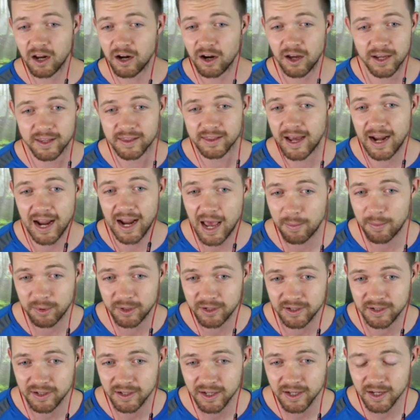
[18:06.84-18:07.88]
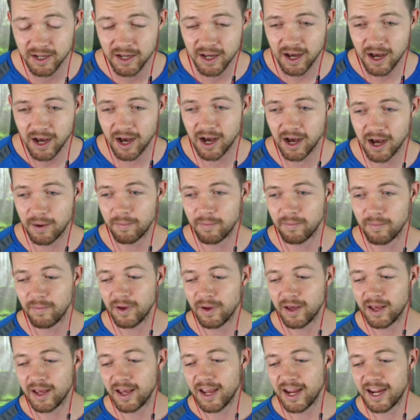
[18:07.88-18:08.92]
like that happen
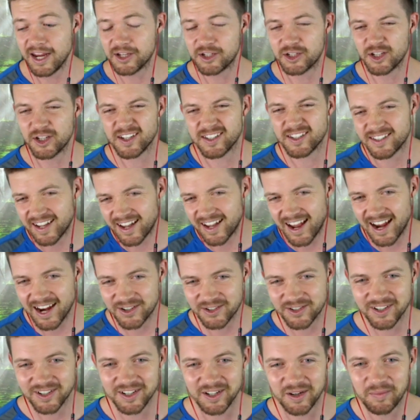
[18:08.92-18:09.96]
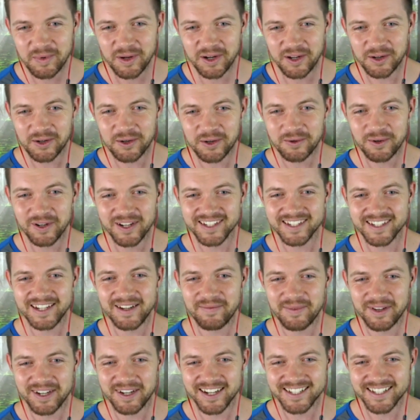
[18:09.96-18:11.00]
is just that extra little bit of cool, isn't
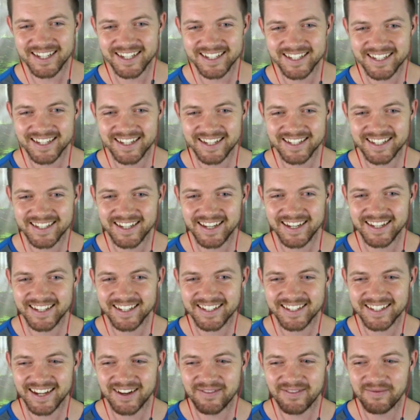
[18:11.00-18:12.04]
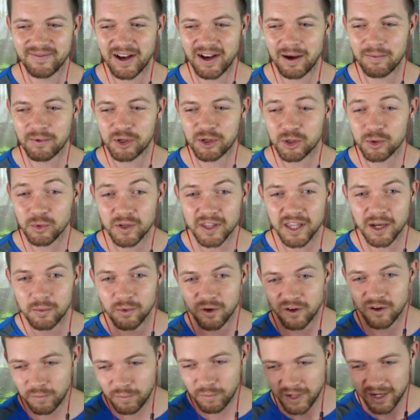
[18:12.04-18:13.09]
it? Because it's I'm sure there
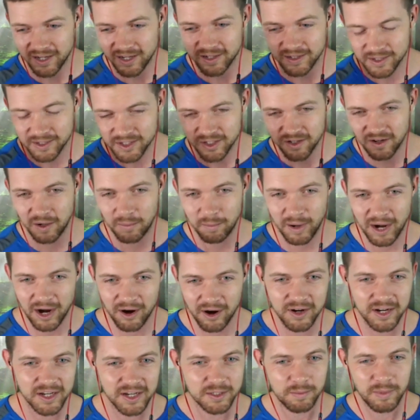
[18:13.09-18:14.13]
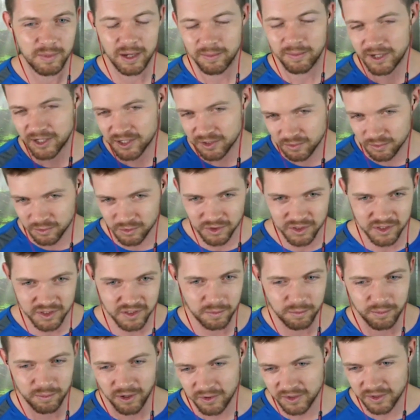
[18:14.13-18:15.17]
would have been certain barriers maybe towards
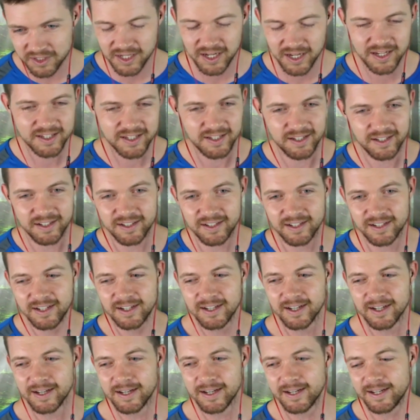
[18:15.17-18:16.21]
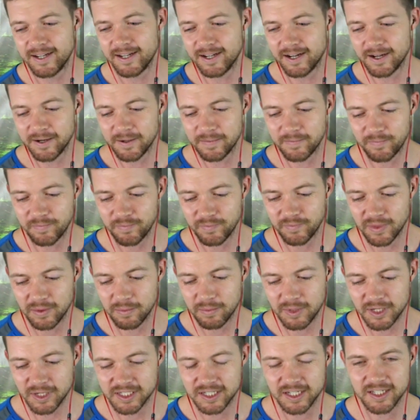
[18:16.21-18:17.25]
the process and
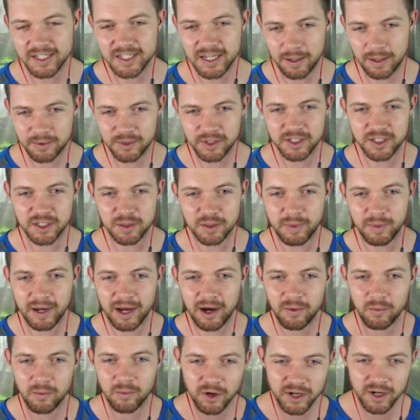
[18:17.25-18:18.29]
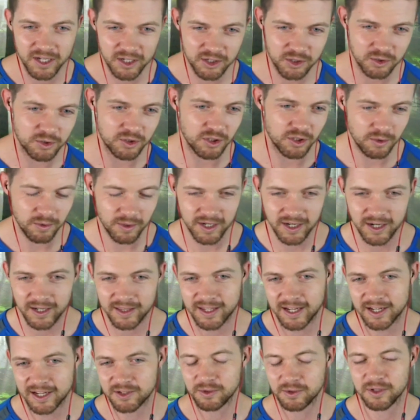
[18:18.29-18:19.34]
misconceptions about what it is you're doing and
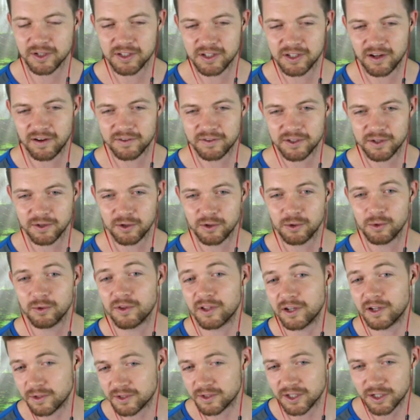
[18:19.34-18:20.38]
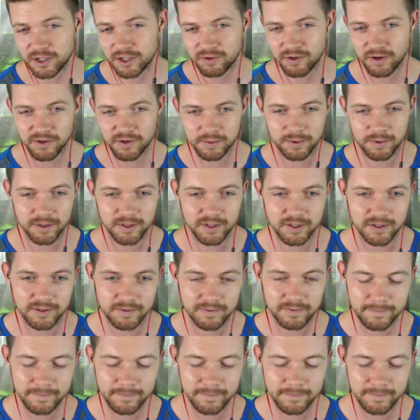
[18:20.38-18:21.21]
that sort of stuff. So cool that it was such a great response.